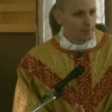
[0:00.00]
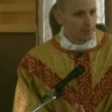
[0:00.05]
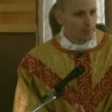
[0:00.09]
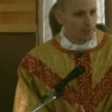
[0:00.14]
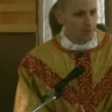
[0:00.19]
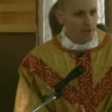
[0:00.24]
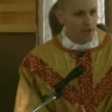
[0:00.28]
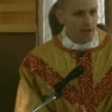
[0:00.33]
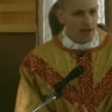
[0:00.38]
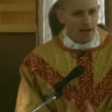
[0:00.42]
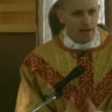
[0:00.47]

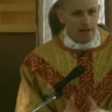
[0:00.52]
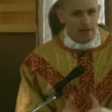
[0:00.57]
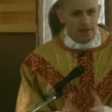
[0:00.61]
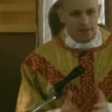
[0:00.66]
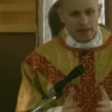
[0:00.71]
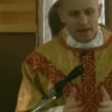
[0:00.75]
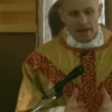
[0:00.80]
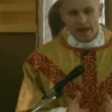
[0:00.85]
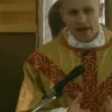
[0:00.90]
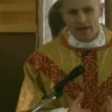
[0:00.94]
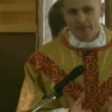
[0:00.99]
But God
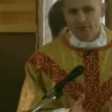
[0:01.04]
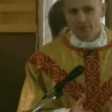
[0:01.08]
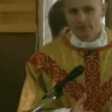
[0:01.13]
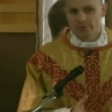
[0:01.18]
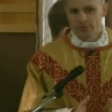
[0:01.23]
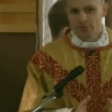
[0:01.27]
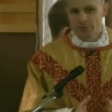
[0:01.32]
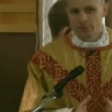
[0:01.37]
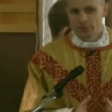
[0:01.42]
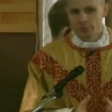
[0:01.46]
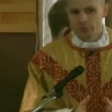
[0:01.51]

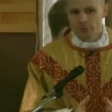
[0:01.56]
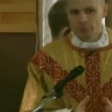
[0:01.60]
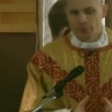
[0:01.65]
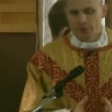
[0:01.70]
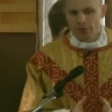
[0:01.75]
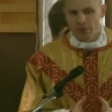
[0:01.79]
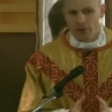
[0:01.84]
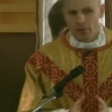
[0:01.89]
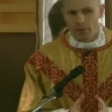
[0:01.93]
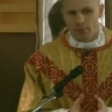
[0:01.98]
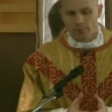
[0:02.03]
asks us to
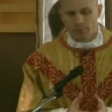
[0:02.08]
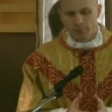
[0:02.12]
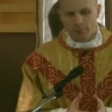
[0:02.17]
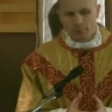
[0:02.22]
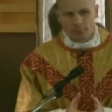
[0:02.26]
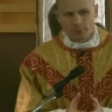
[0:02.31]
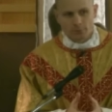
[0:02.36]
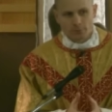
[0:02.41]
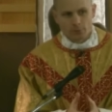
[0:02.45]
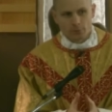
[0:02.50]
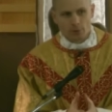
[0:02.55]
bring
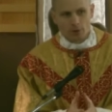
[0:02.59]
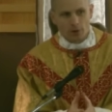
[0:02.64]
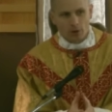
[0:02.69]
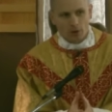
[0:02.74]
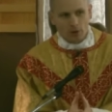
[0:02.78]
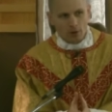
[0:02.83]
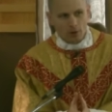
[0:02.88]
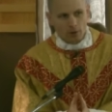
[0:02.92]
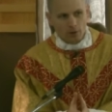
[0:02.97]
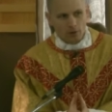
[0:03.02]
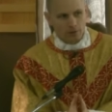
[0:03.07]
comfort to
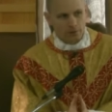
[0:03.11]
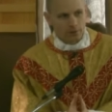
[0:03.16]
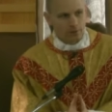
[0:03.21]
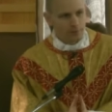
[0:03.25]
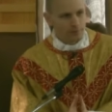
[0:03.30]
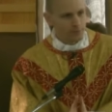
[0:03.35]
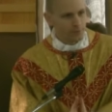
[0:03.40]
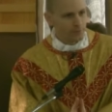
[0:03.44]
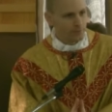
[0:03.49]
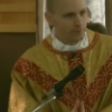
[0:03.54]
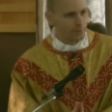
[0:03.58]
all
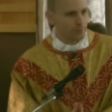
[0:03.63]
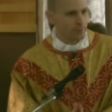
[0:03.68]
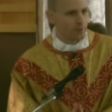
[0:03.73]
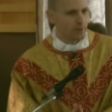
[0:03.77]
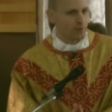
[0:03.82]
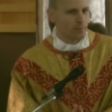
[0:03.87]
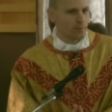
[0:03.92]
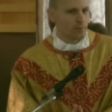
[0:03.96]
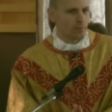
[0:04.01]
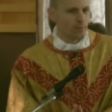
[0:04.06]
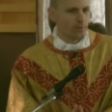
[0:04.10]
of His
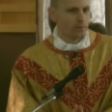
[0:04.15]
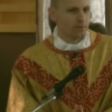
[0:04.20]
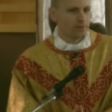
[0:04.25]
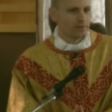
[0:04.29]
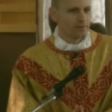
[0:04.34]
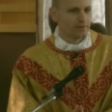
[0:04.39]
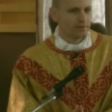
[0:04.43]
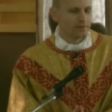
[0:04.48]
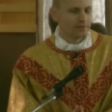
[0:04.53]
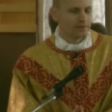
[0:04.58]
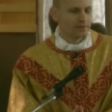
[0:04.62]
people,
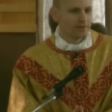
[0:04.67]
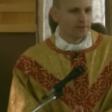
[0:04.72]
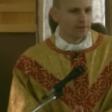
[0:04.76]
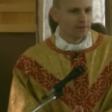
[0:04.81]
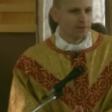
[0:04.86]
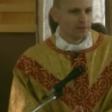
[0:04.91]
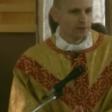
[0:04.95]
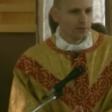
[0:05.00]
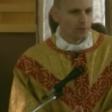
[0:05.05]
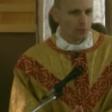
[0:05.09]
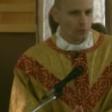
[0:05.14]

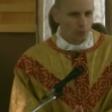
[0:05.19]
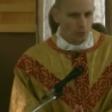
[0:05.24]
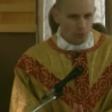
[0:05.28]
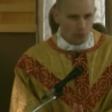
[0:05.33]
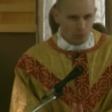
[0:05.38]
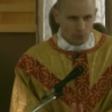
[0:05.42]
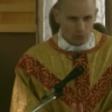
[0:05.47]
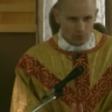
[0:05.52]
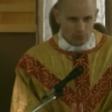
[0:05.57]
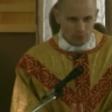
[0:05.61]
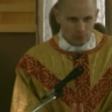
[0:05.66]
the
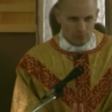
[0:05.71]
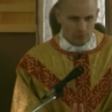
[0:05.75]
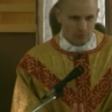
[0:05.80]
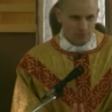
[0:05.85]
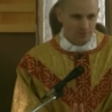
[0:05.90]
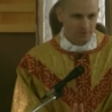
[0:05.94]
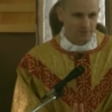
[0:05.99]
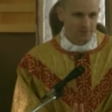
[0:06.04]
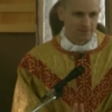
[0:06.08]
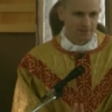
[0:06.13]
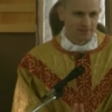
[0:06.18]
whole
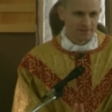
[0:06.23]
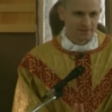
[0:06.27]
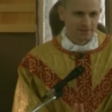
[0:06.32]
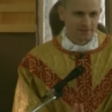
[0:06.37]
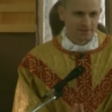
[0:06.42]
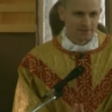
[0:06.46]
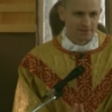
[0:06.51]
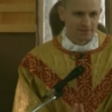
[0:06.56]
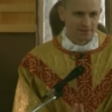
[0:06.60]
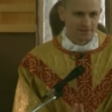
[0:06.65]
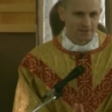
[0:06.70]
world.
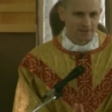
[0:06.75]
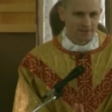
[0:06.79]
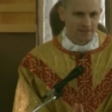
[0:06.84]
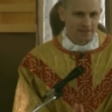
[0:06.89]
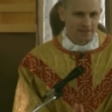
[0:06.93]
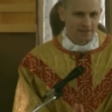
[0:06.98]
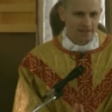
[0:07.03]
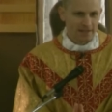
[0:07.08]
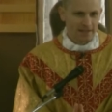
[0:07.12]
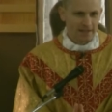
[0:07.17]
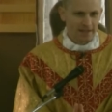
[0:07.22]

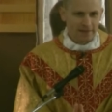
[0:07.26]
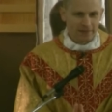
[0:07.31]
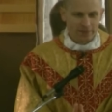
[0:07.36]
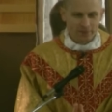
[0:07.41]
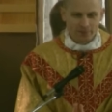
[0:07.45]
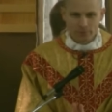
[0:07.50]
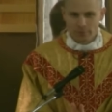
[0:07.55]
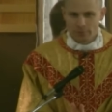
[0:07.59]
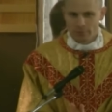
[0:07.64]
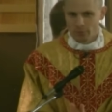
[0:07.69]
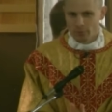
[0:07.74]
And that
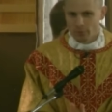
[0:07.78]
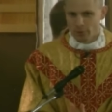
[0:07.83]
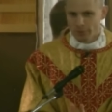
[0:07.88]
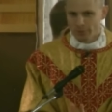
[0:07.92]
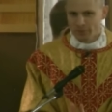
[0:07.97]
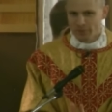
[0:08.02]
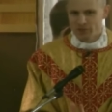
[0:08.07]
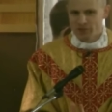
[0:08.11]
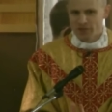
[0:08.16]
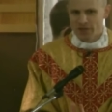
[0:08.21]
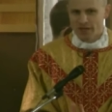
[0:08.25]
is a bit more
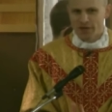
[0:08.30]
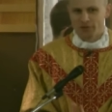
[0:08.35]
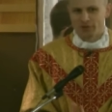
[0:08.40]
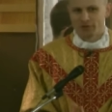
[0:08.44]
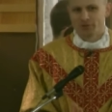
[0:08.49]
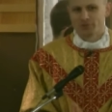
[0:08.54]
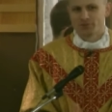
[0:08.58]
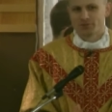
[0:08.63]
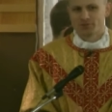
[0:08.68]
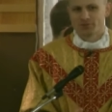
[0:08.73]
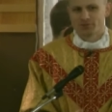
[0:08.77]
of a
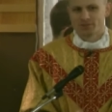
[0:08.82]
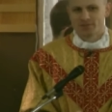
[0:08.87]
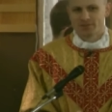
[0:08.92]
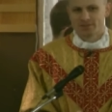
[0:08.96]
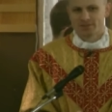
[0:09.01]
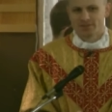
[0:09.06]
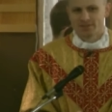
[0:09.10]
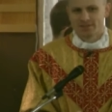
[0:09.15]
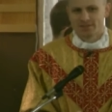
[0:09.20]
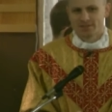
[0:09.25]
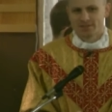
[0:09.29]
challenge.